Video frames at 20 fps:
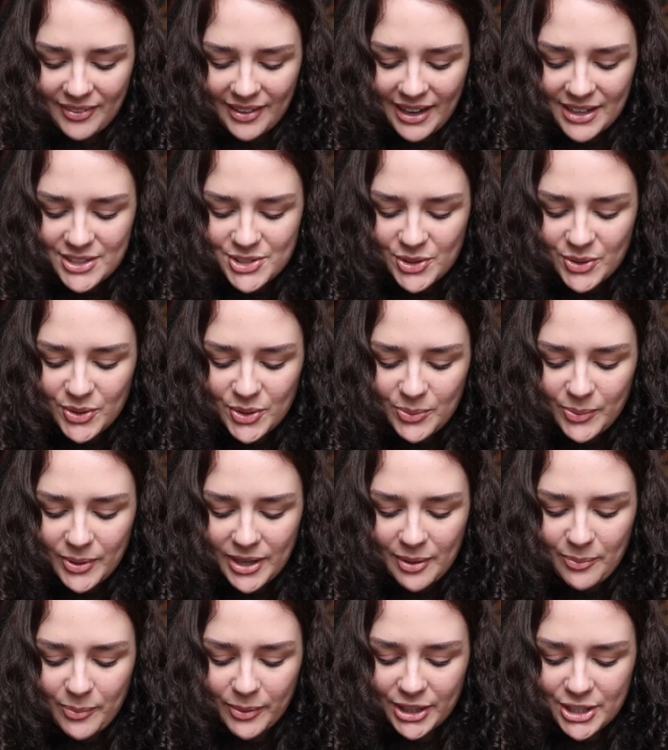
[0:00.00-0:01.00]
I don't know what
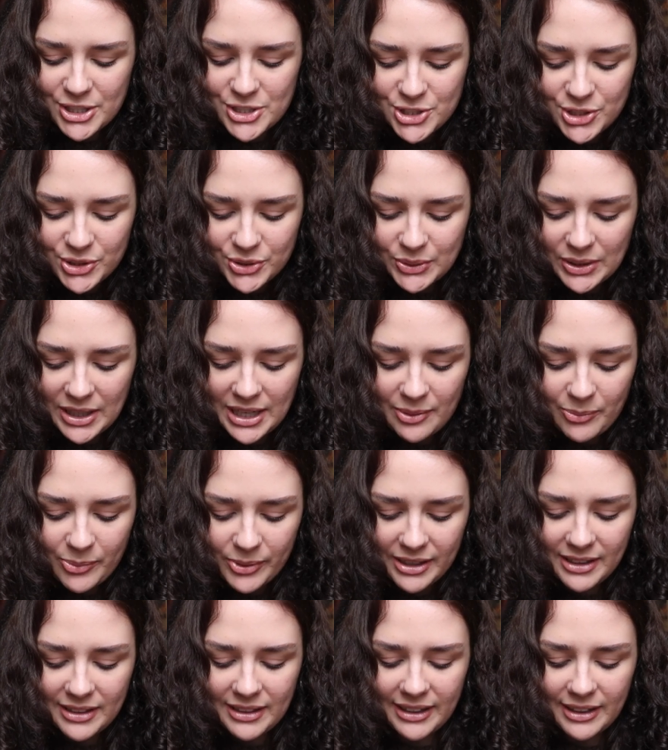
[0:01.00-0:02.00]
I want to do. I
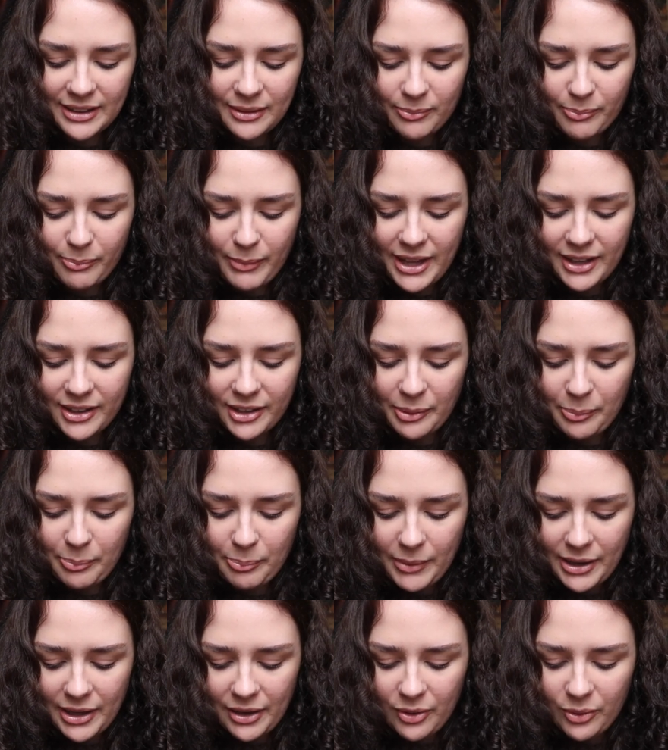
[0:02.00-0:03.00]
want to, like, make up
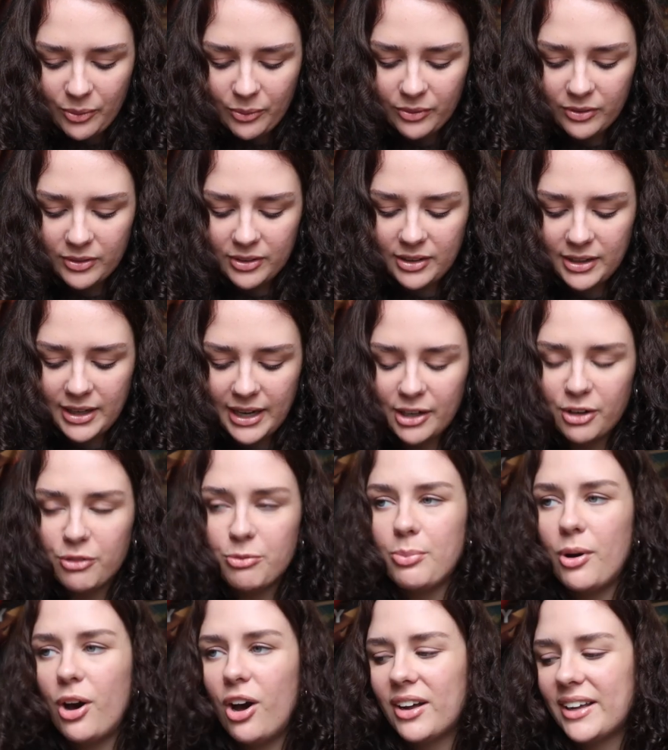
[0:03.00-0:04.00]
my own kind
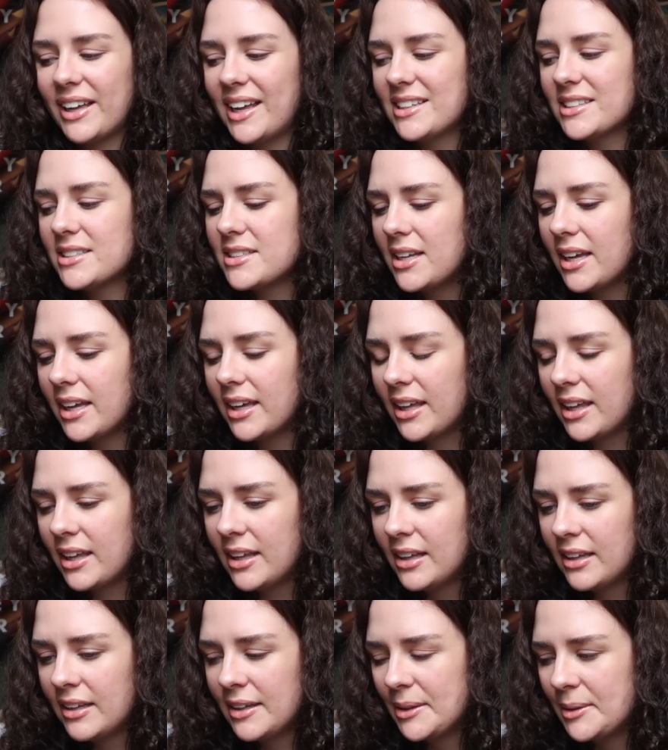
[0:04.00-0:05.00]
of podcast, like,
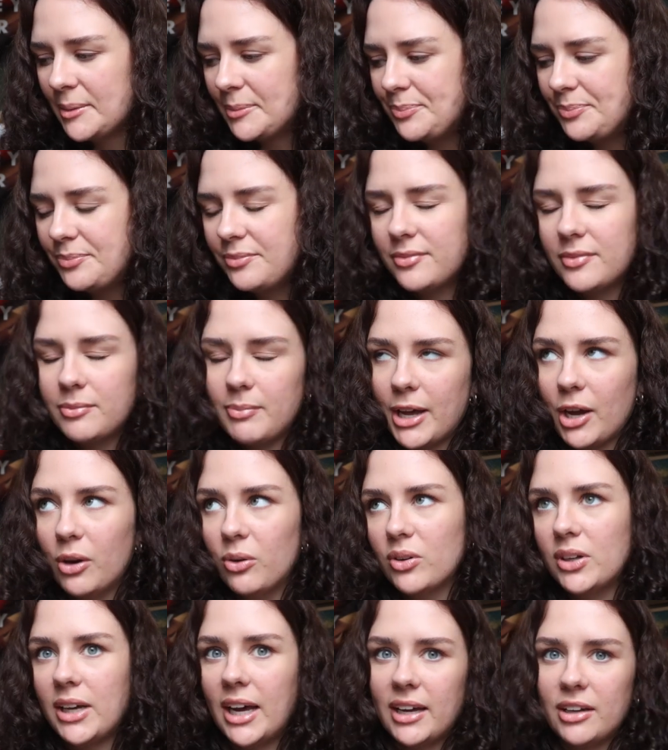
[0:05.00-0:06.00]
my
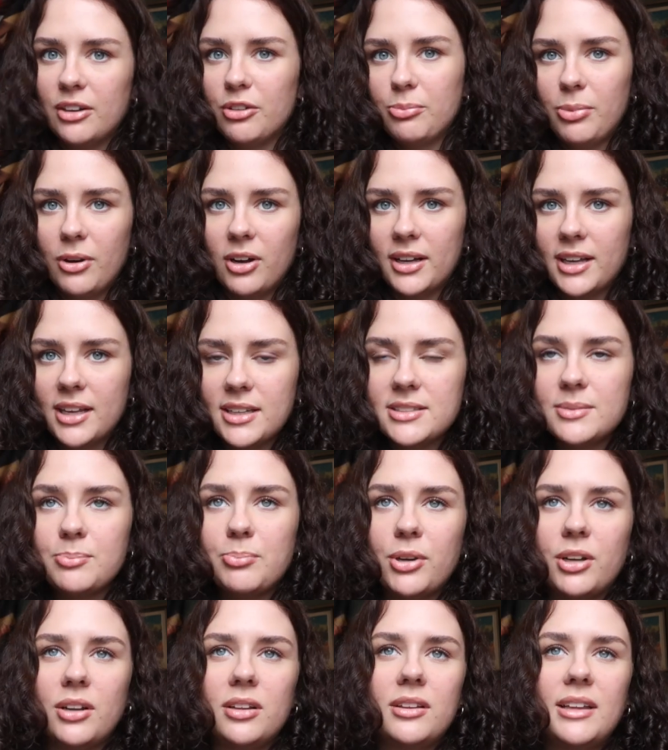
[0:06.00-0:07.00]
own kind of podcast,
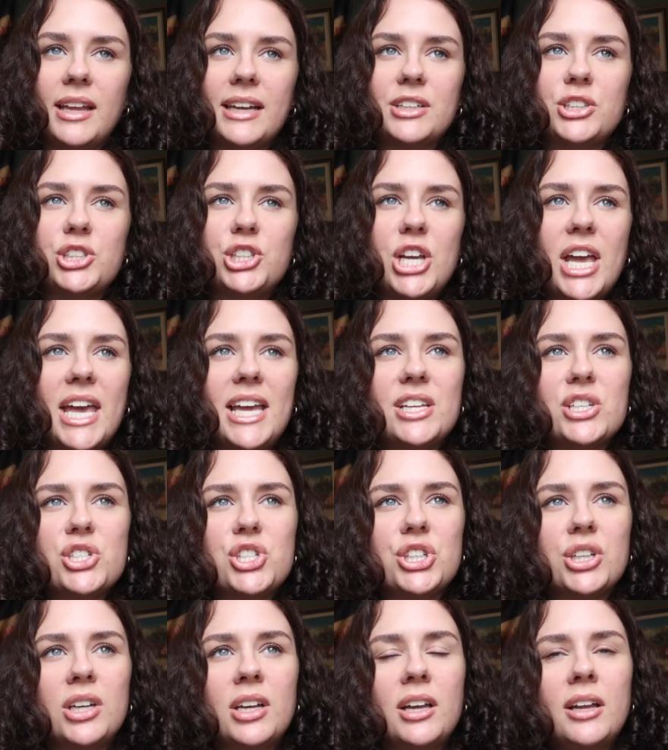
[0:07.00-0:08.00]
but, like,
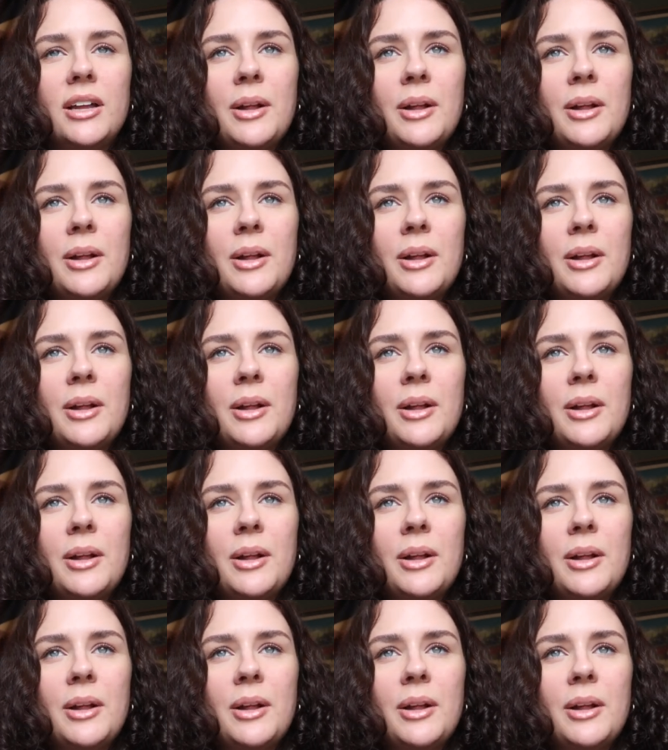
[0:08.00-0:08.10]
change.